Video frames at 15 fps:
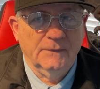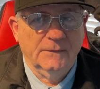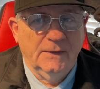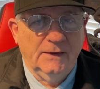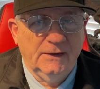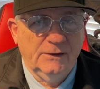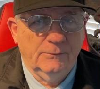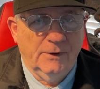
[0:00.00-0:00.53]

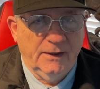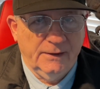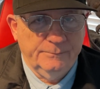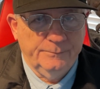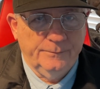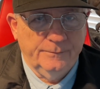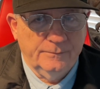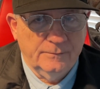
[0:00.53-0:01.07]
Anyway,
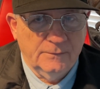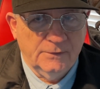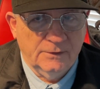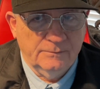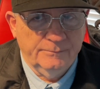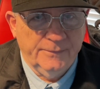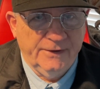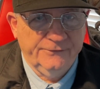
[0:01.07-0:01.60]

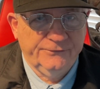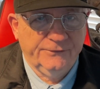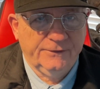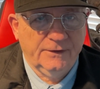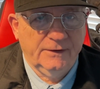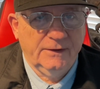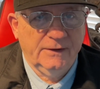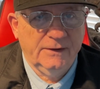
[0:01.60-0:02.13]

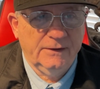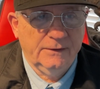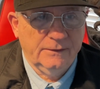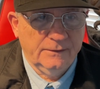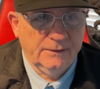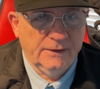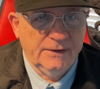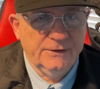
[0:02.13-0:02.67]
basically,
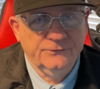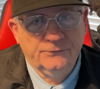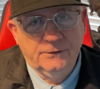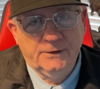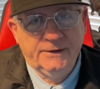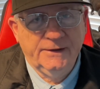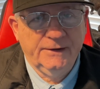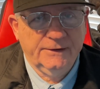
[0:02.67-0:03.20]
he's
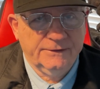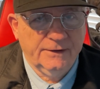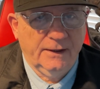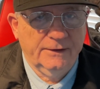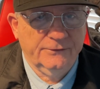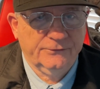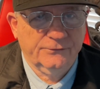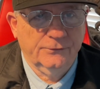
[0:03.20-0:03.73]
looking at
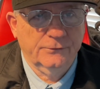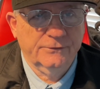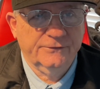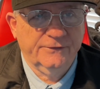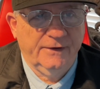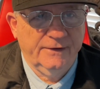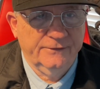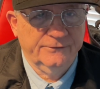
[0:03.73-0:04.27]
dinosaurs
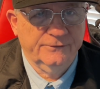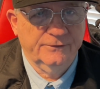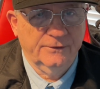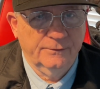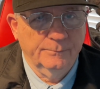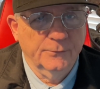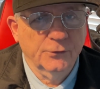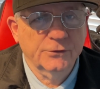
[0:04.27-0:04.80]
as an
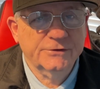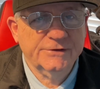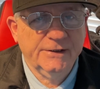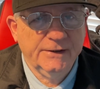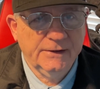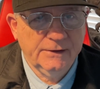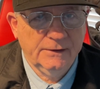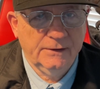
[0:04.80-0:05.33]

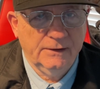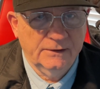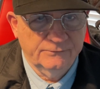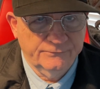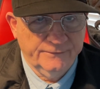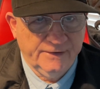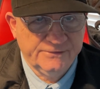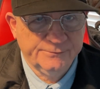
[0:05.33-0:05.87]
emerging
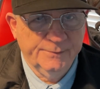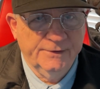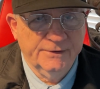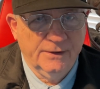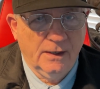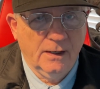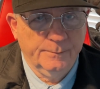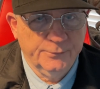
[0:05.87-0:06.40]
investment
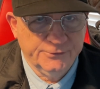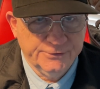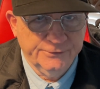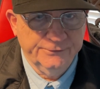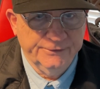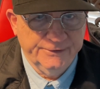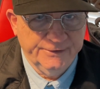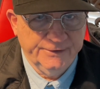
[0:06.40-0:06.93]

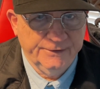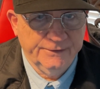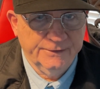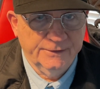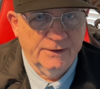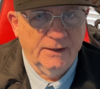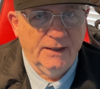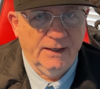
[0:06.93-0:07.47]
opportunity,
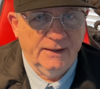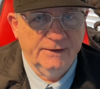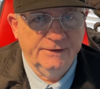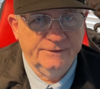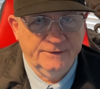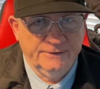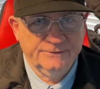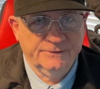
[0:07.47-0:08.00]
and he
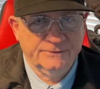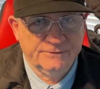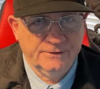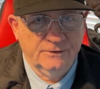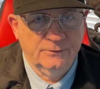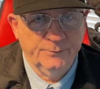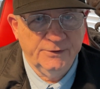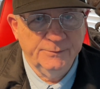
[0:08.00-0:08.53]
thinks it's
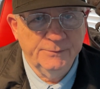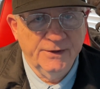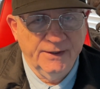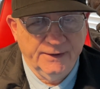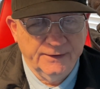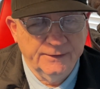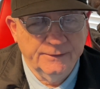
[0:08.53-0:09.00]
going to be big.